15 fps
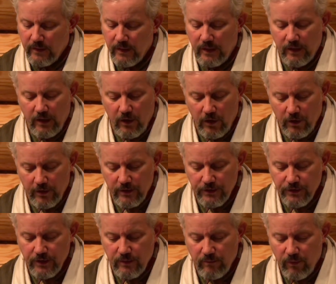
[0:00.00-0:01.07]
And the heart
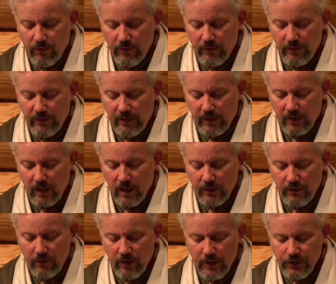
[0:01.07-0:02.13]
is the important thing,
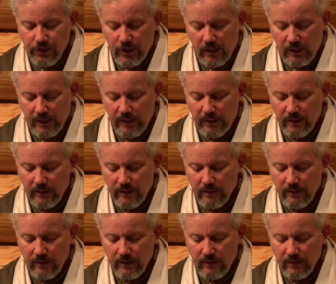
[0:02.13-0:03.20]
not grudgingly
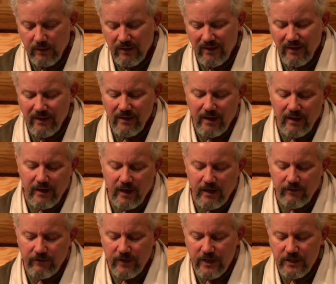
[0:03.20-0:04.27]
and not out
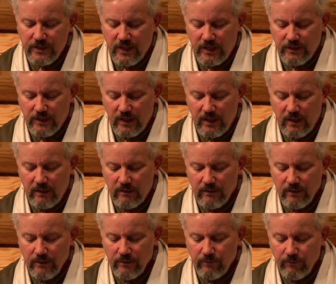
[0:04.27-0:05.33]
of a necessity,
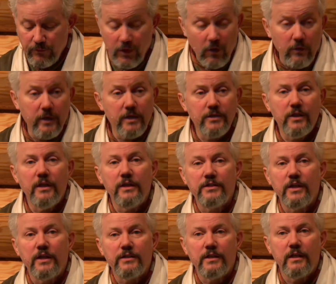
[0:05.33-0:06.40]
though it is a
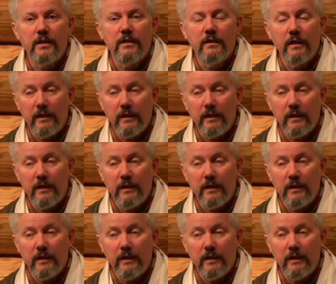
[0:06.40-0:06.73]
necessity.